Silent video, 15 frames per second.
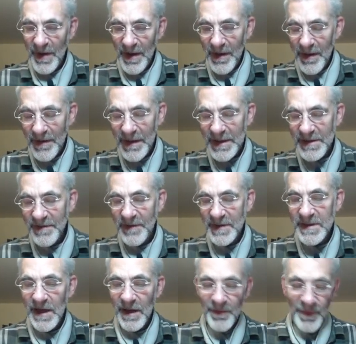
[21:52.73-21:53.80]
this for
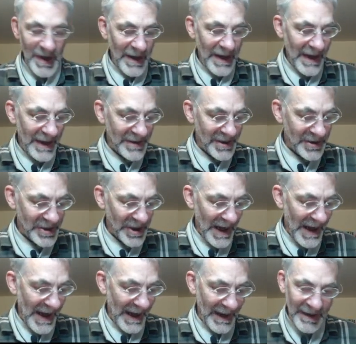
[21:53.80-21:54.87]
some integer
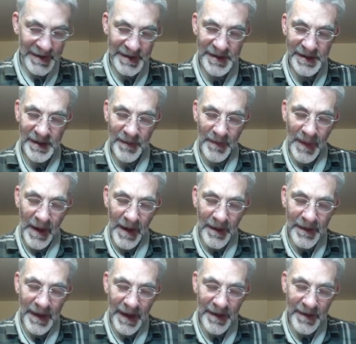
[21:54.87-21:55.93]
x,
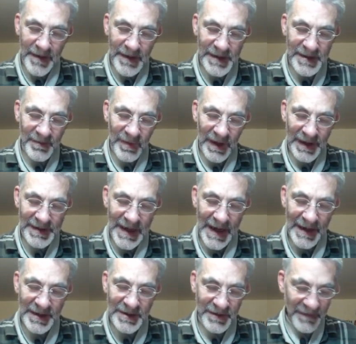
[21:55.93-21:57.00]
then this implies
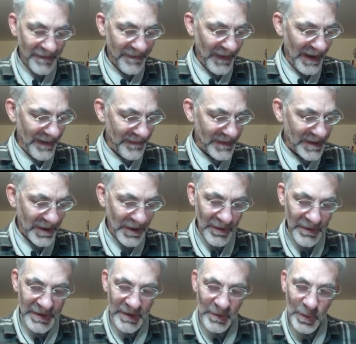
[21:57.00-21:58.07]
x to the 5 is
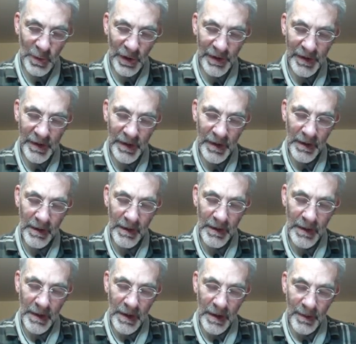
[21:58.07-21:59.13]
congruent to 1
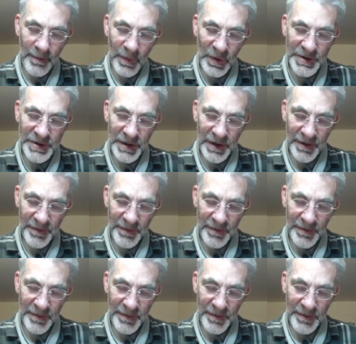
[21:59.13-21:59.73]
modulo